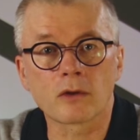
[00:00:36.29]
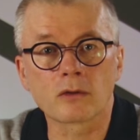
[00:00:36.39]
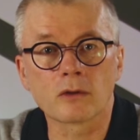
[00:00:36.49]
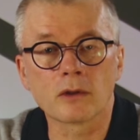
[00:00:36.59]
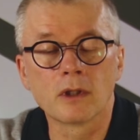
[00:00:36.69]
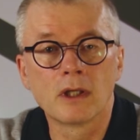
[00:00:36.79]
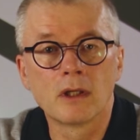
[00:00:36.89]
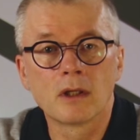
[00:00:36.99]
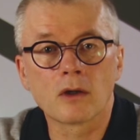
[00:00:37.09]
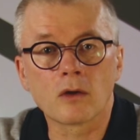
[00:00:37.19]

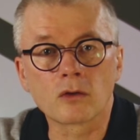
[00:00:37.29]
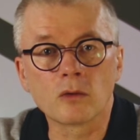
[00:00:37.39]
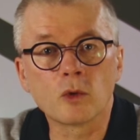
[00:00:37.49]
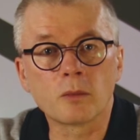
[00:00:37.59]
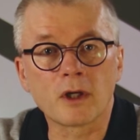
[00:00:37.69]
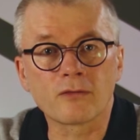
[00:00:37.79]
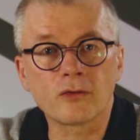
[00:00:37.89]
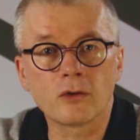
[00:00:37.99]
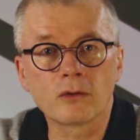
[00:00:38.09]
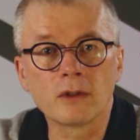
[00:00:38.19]
on your mobile
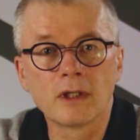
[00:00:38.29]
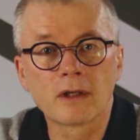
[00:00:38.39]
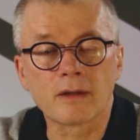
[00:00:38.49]
phone